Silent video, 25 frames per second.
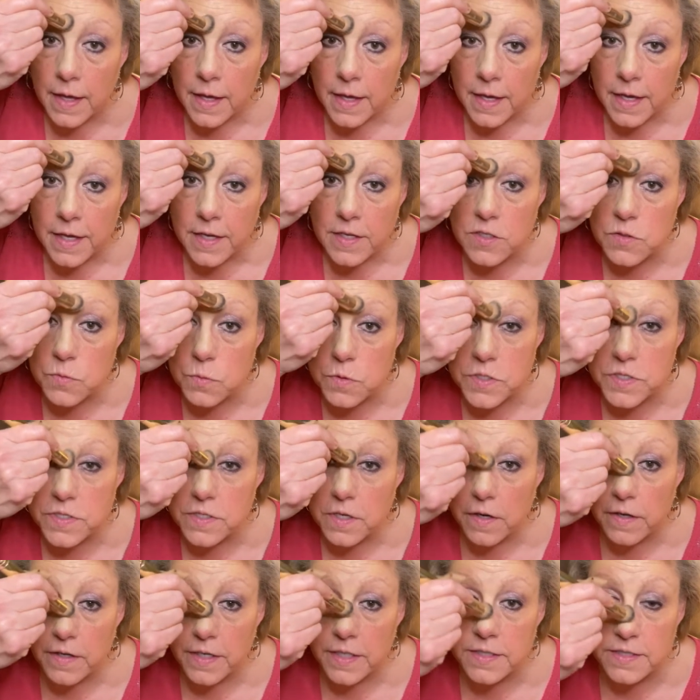Because we're
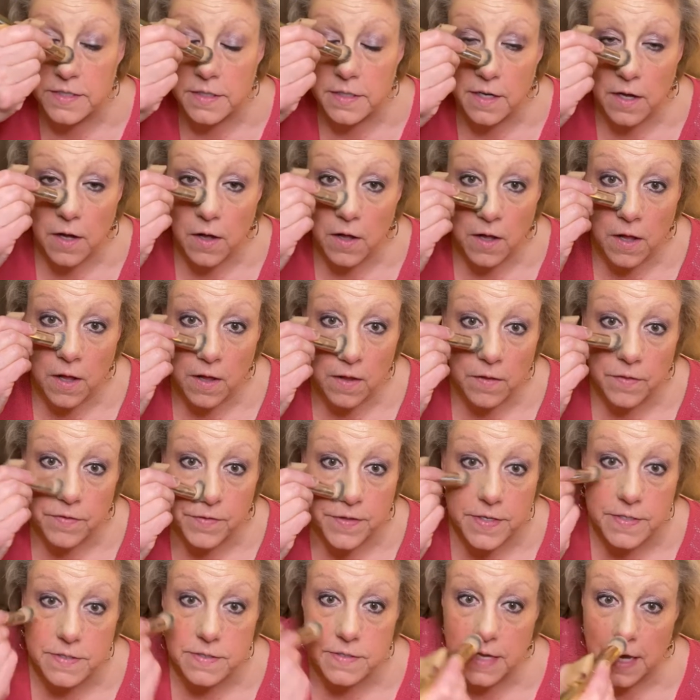starting to call
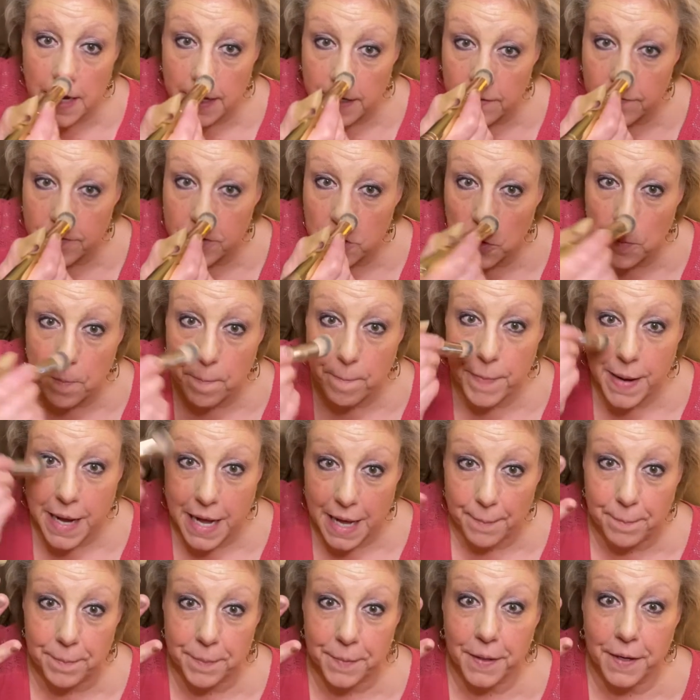this kind of your
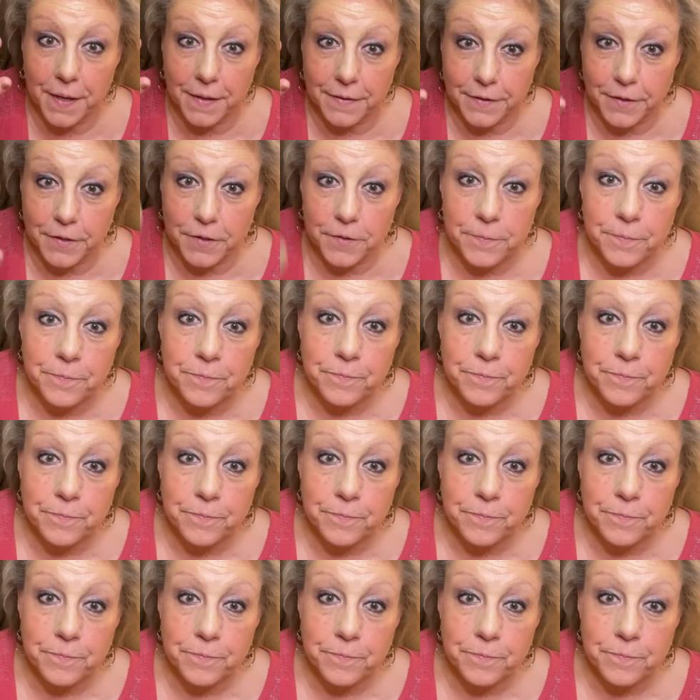pop color.